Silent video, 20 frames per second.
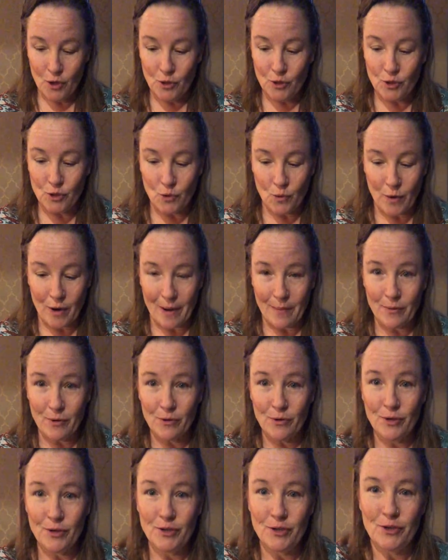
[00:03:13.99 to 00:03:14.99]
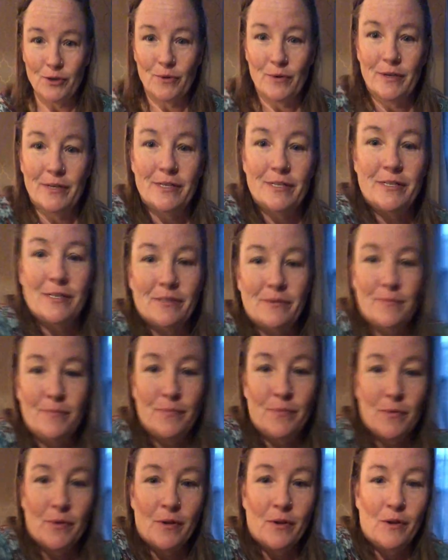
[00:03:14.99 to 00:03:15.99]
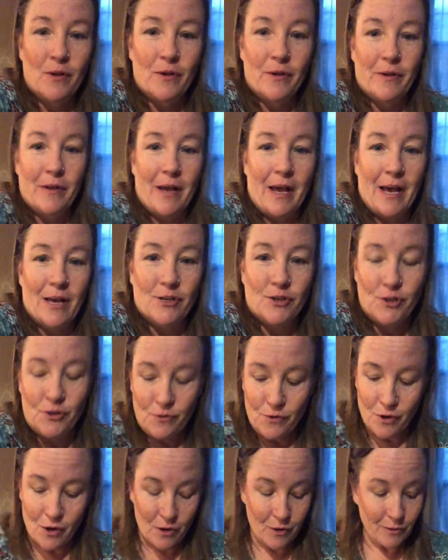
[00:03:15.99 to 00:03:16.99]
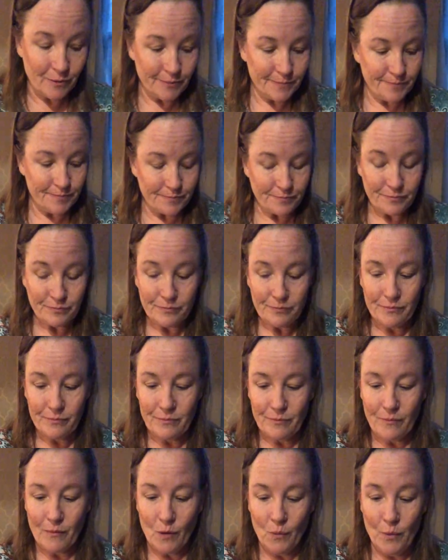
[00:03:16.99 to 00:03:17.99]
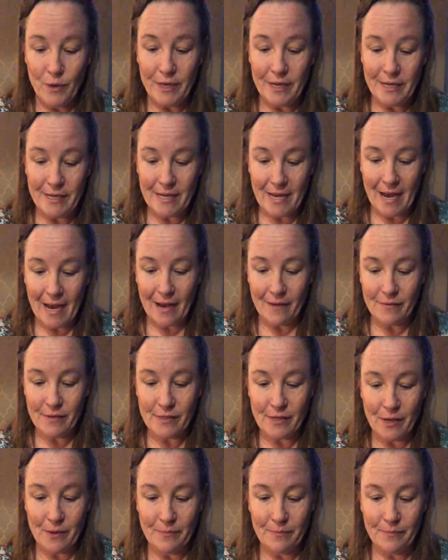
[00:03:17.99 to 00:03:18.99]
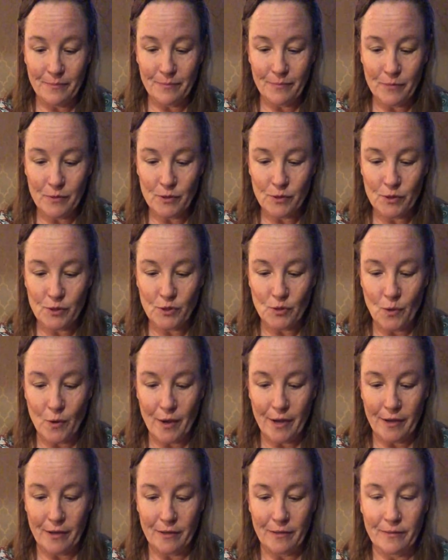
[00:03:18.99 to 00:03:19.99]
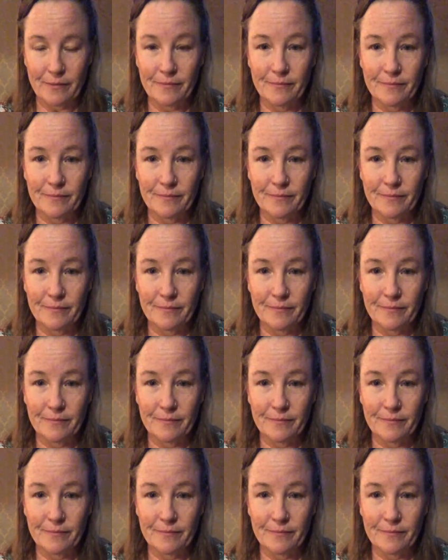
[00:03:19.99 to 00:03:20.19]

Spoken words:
So what I'm going to do is, as you know, we need to have some soil.